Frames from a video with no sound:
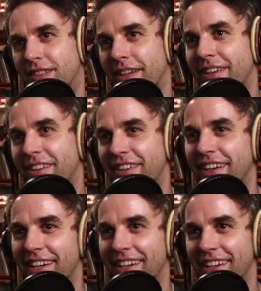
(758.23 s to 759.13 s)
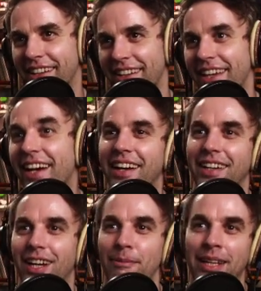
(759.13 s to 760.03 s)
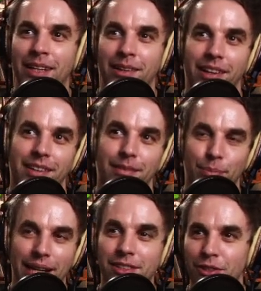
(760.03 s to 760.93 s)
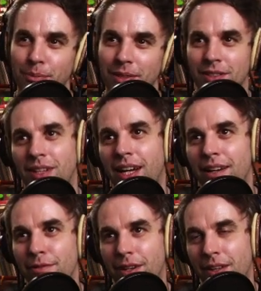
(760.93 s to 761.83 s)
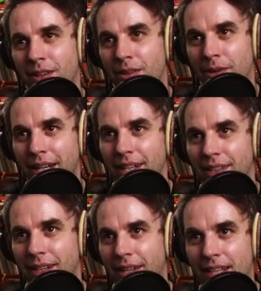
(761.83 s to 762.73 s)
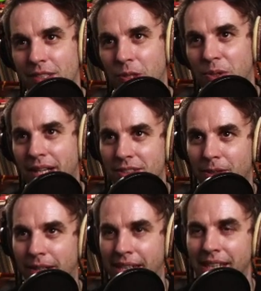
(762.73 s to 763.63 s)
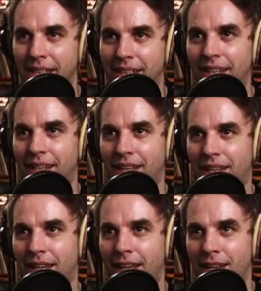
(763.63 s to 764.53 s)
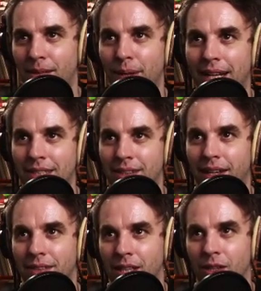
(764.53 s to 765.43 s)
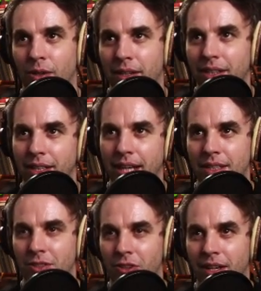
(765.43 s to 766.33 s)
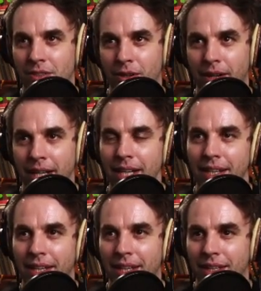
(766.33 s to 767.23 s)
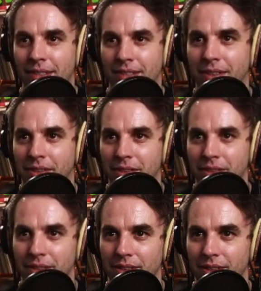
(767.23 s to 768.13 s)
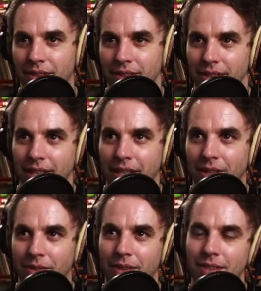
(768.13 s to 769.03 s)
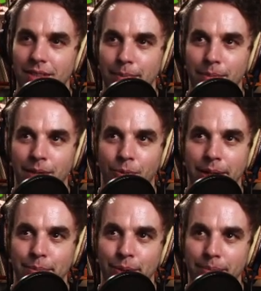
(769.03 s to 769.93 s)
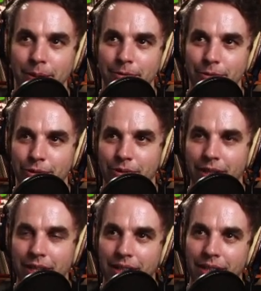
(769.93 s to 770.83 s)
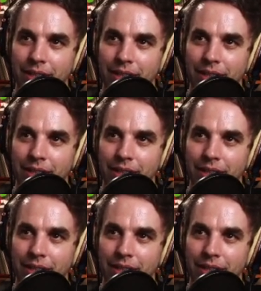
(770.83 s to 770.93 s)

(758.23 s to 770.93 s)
So, yeah, I mean, Black's group is alive on the right. It has two eyes already, and Black's alive in the corner. It has two eyes already. So this is maybe a 1 point move, right?